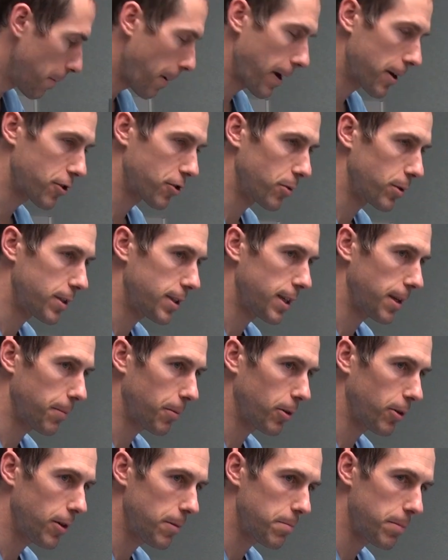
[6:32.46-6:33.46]
patient would
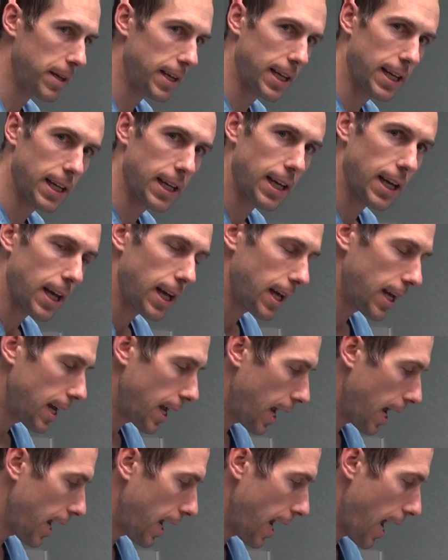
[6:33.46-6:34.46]
typically be
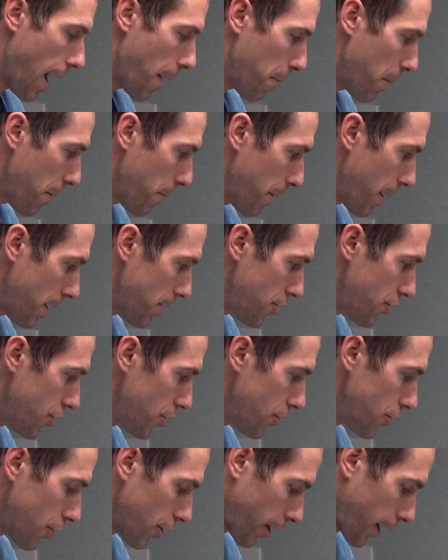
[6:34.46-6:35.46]
a EpiPen
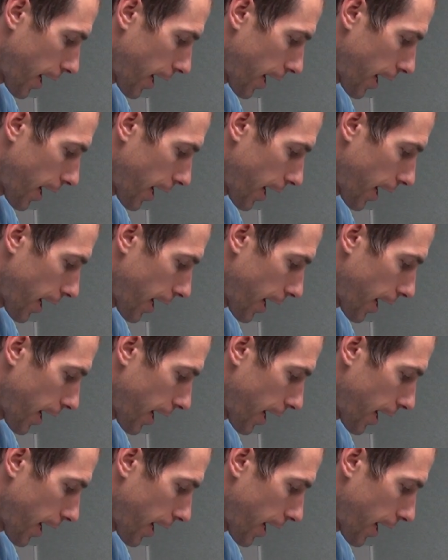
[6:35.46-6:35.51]
Junior